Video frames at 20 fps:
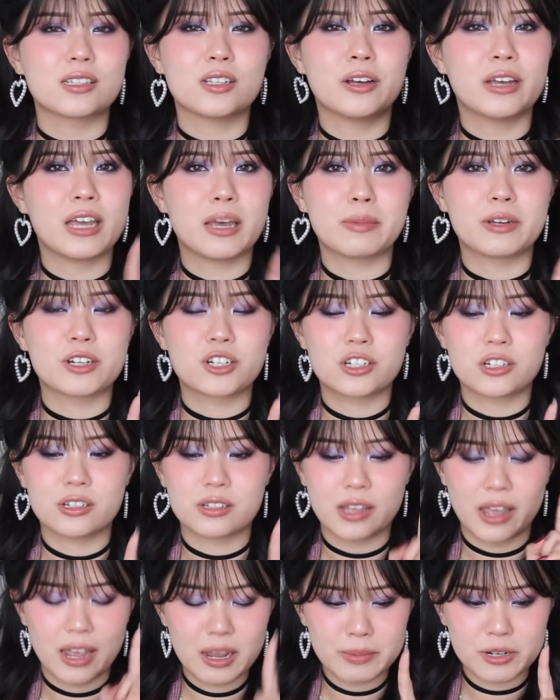
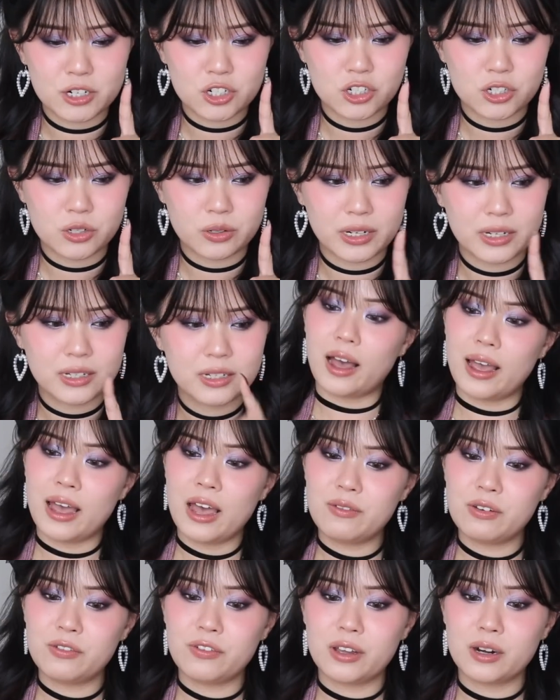Judy. I
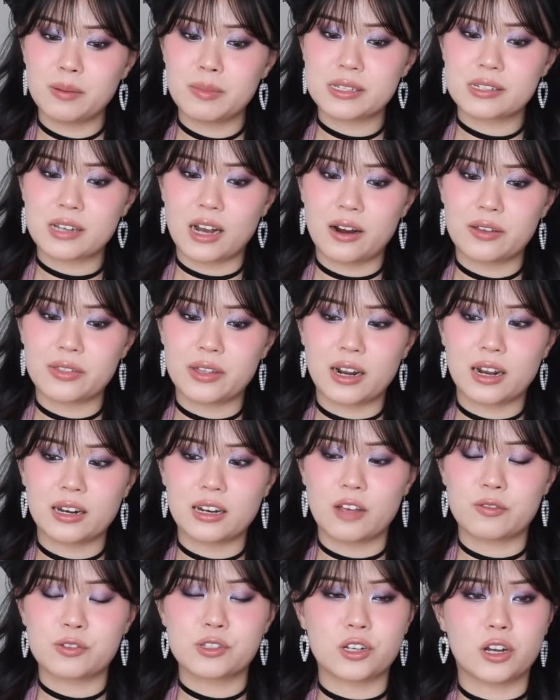haven't found a mascara that I
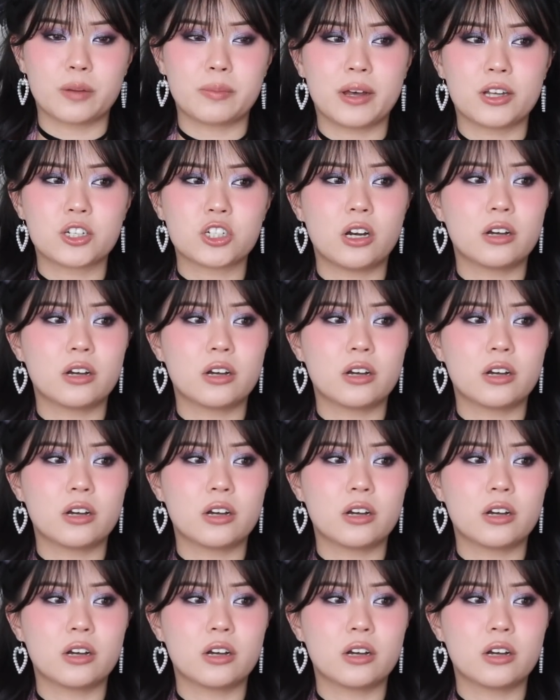love so much.